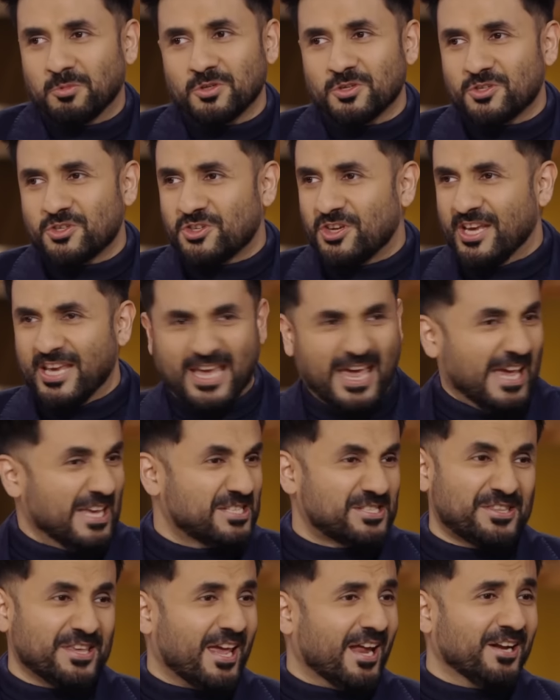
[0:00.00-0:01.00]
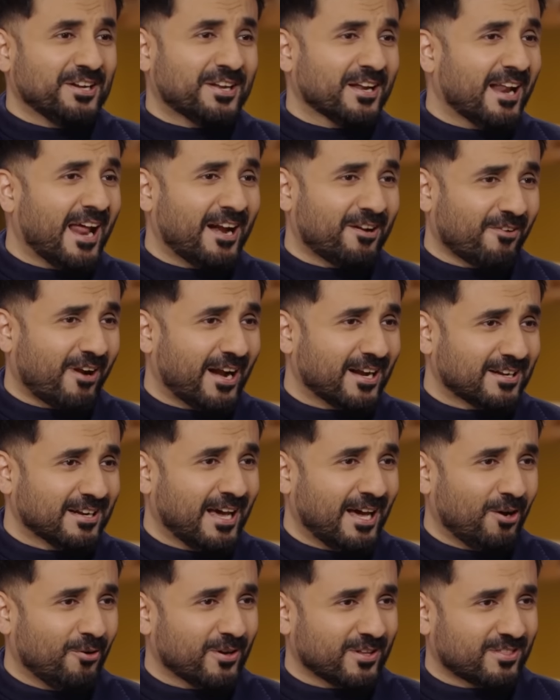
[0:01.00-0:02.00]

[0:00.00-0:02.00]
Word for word: she is the internet right now. I